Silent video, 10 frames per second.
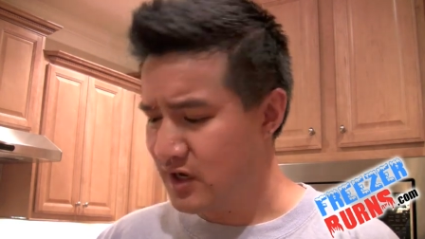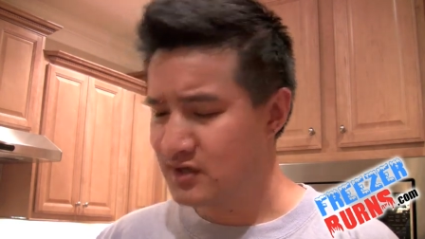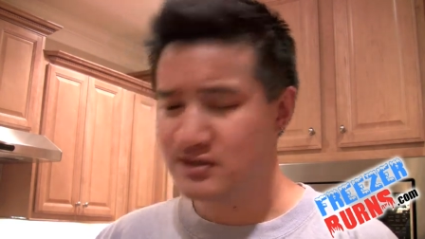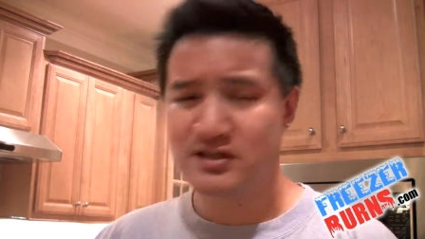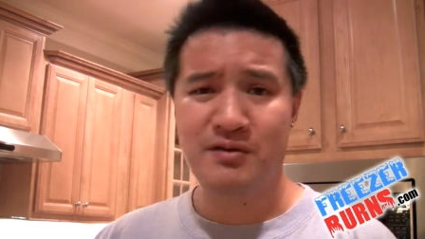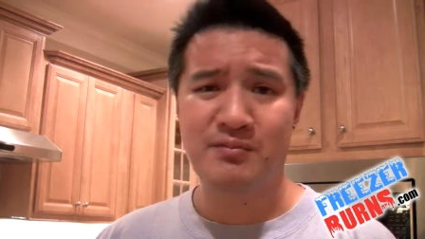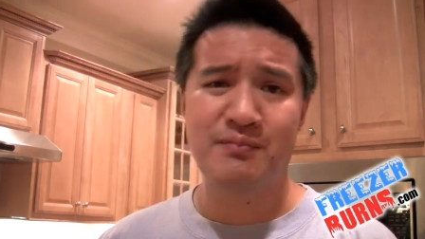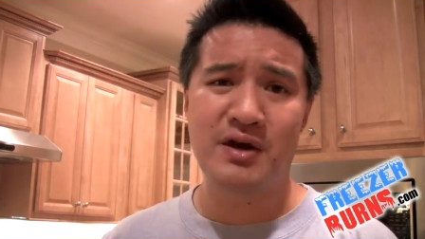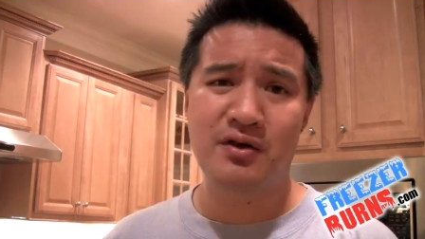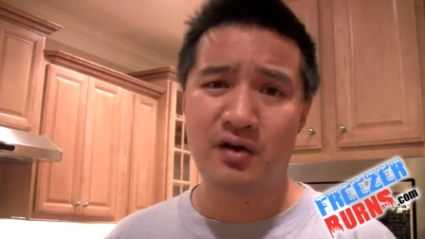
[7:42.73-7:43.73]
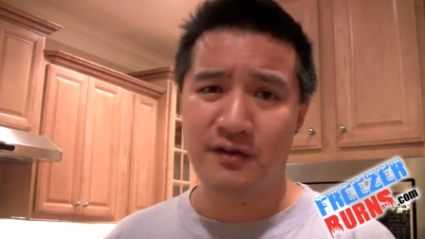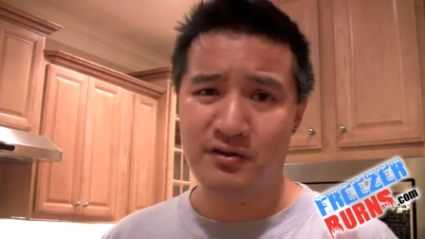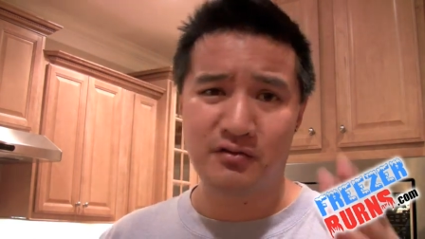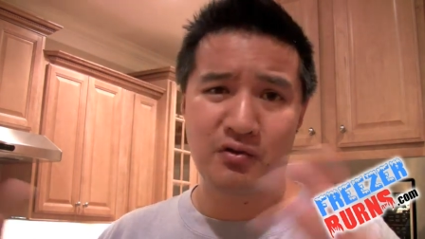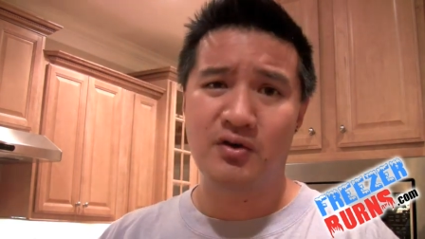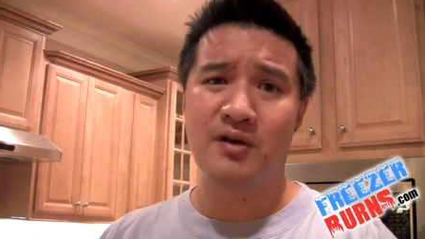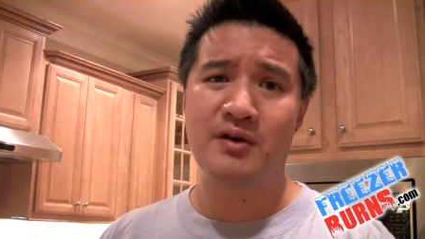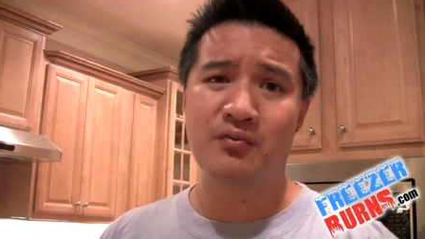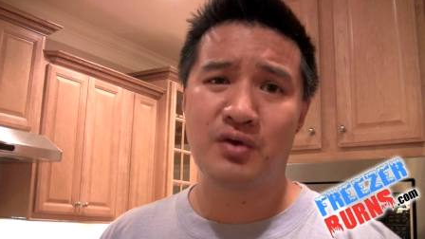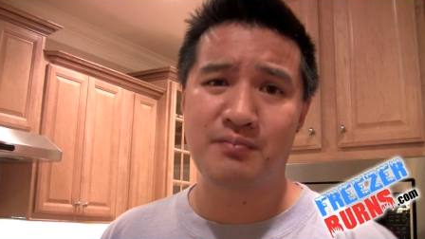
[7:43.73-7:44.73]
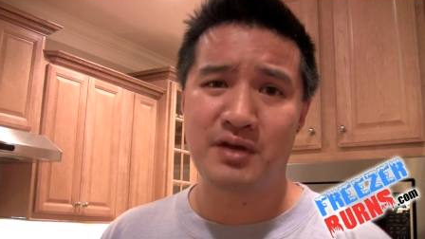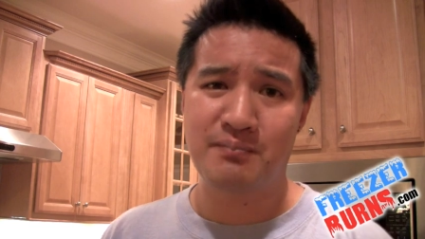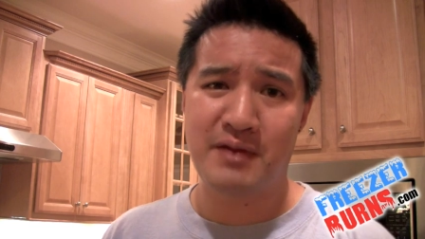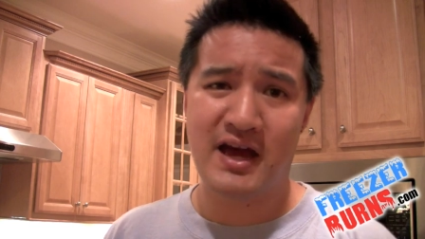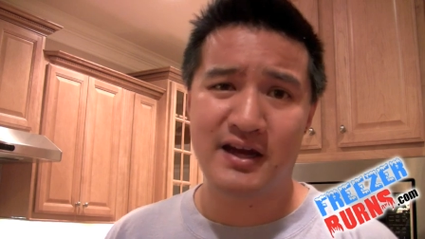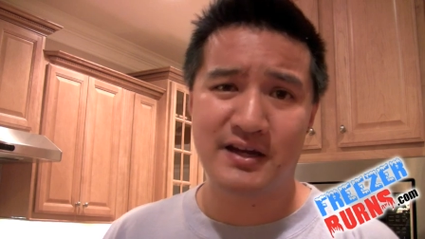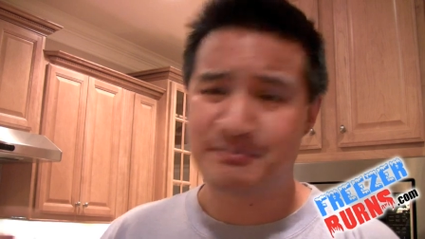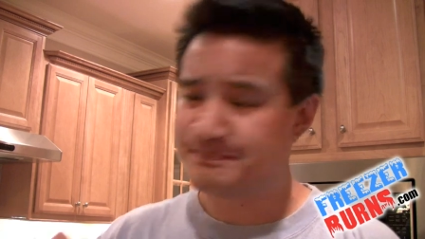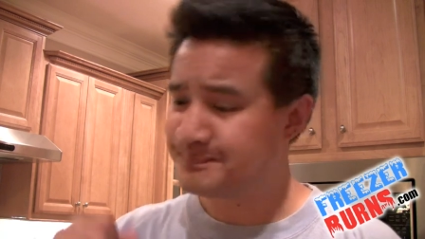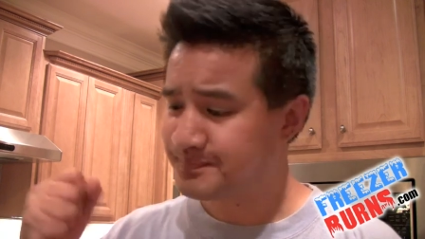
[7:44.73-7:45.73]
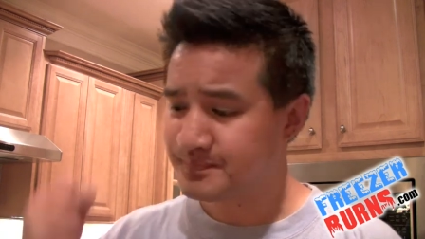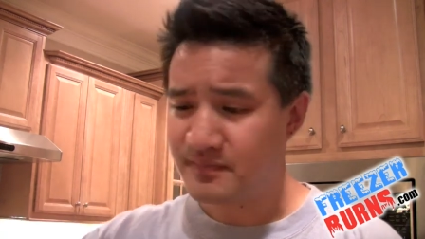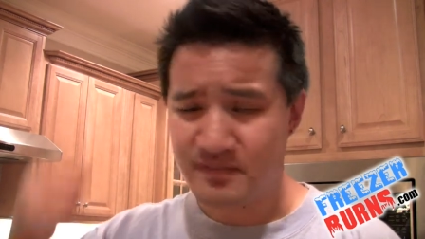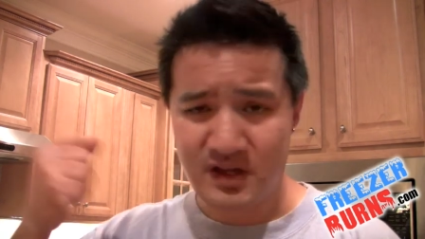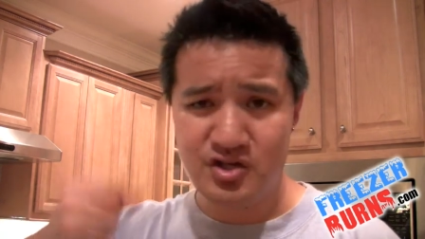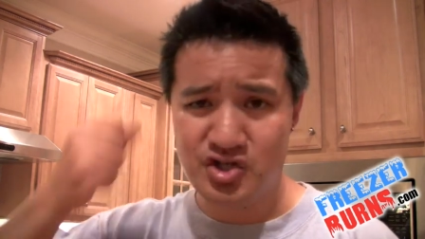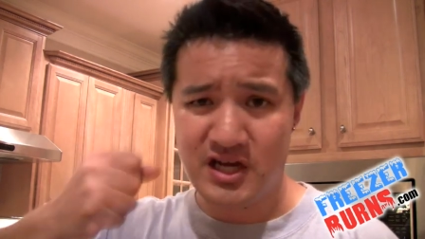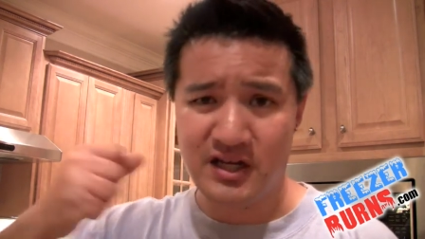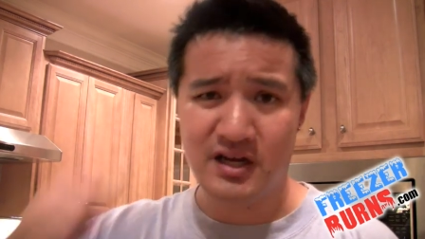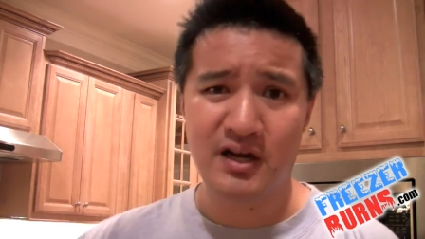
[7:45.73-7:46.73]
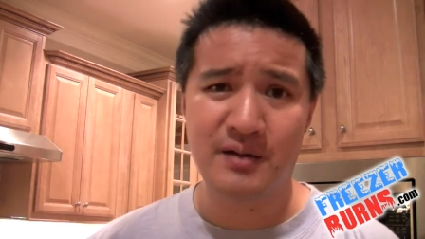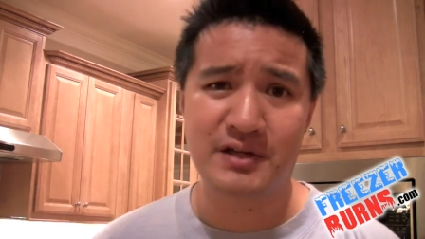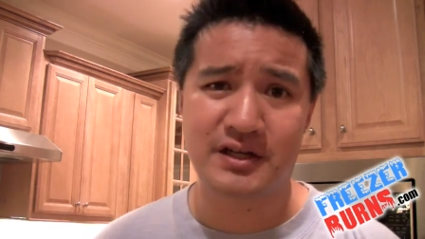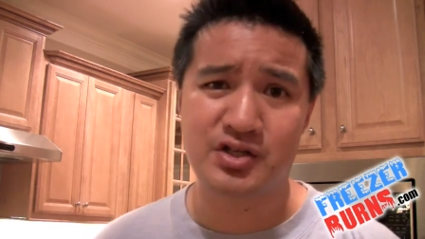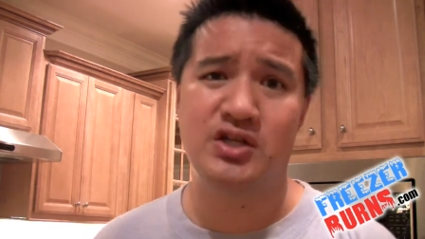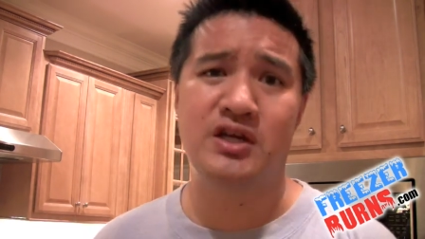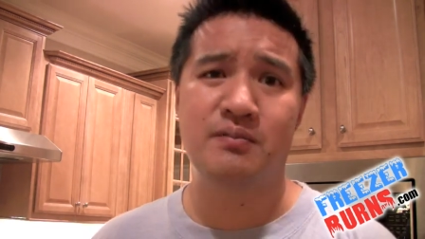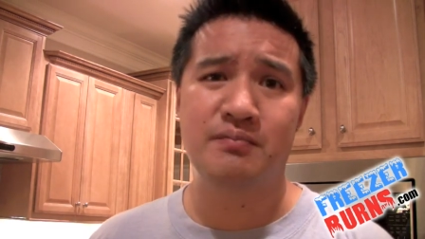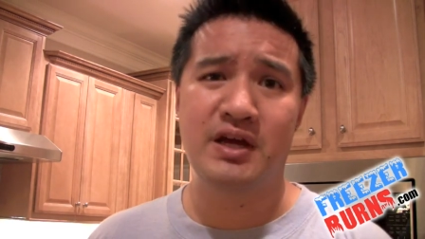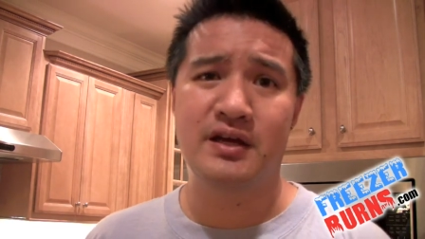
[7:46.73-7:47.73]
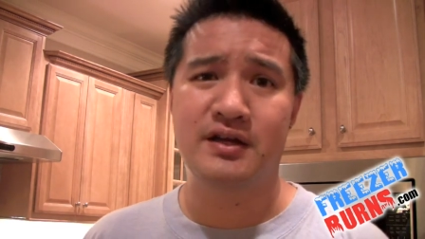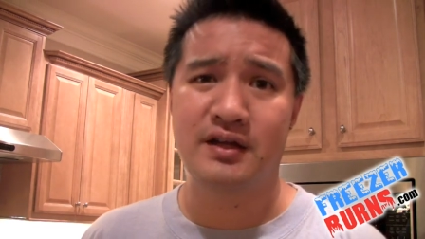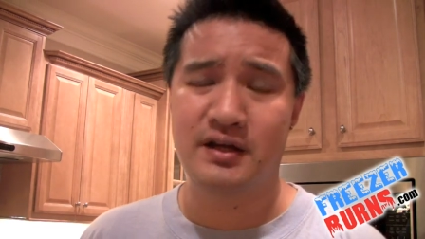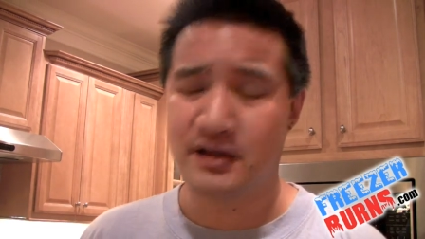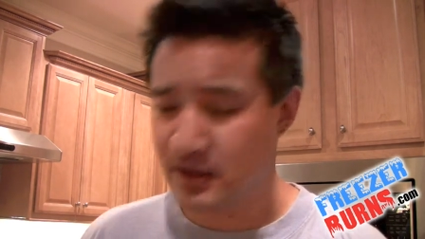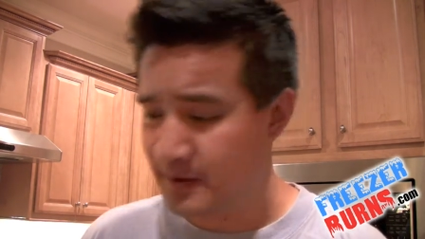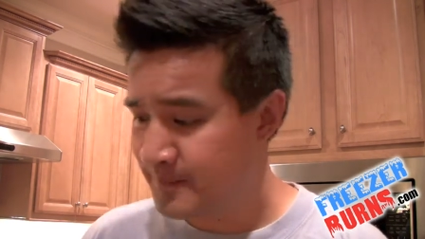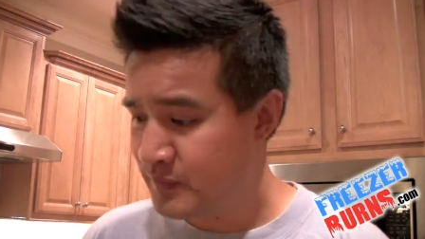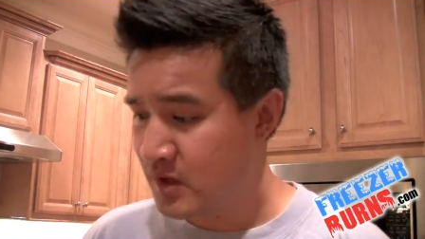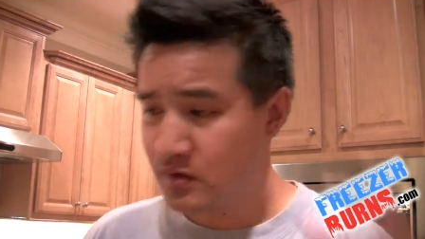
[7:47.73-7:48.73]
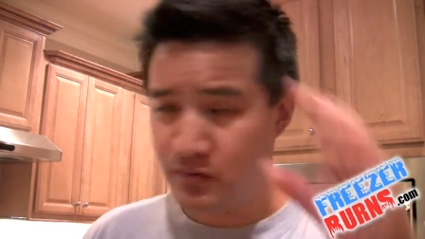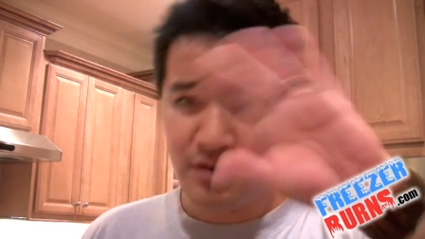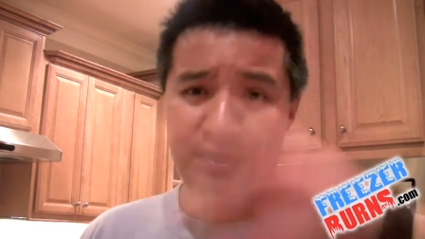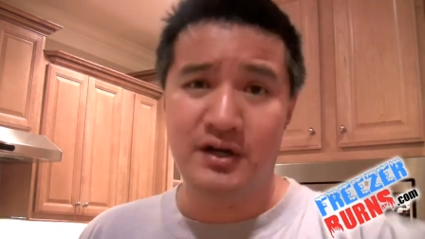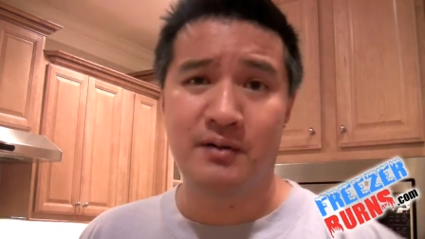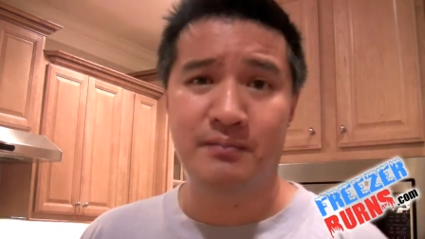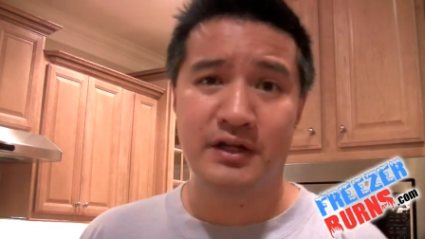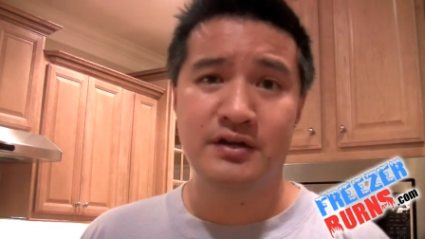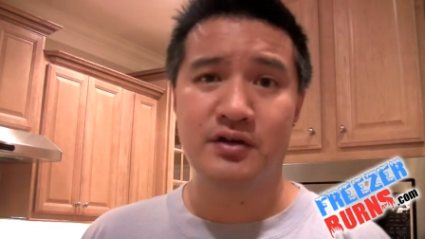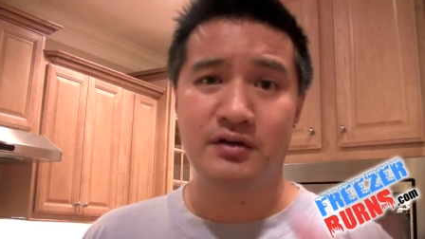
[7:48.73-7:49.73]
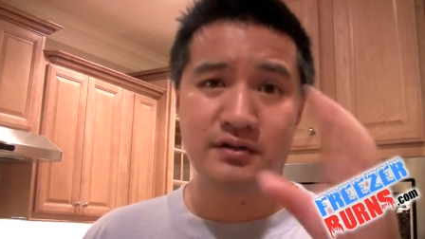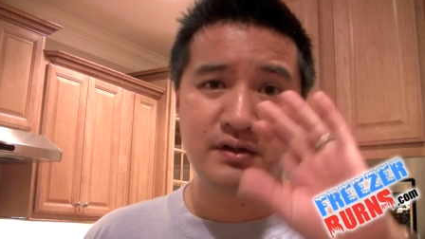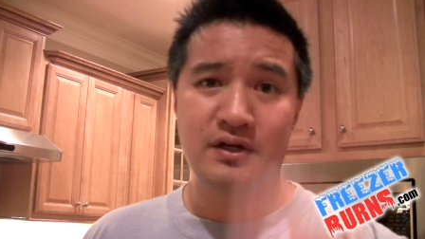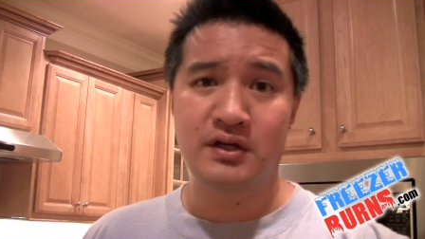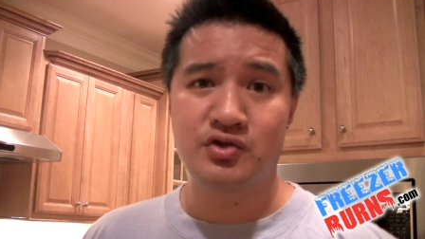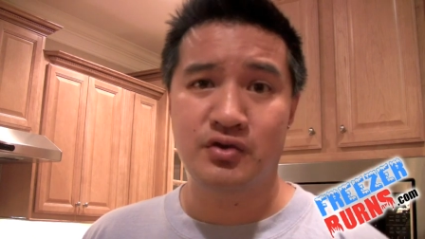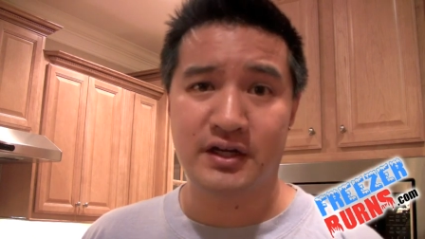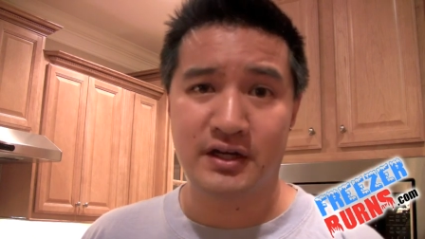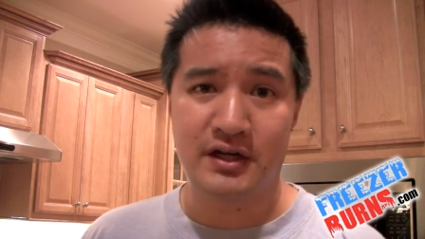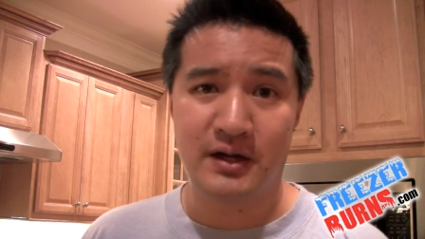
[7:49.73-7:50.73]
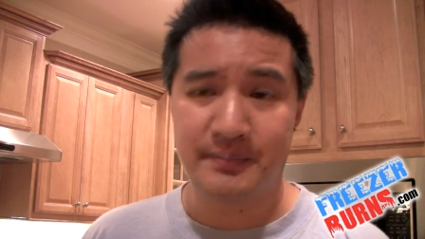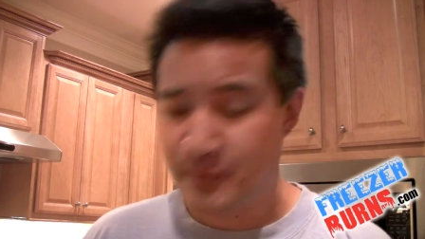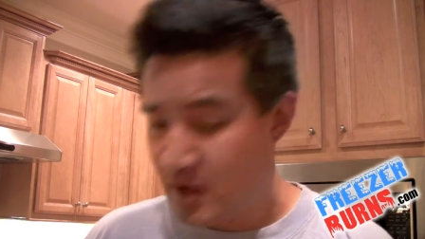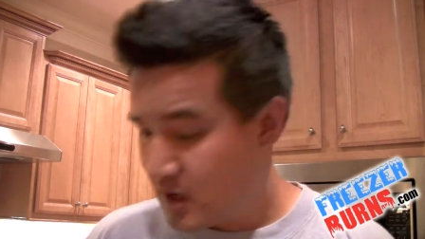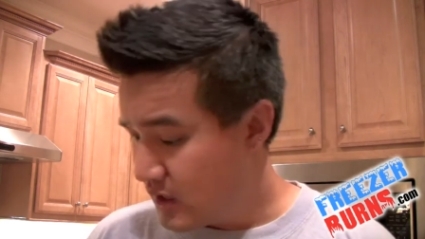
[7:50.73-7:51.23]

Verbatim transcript: Honestly, it'd be better off throwing them in one big bag and shaking it up like a shake and bake and then uh, throwing it in a blender and drinking it up.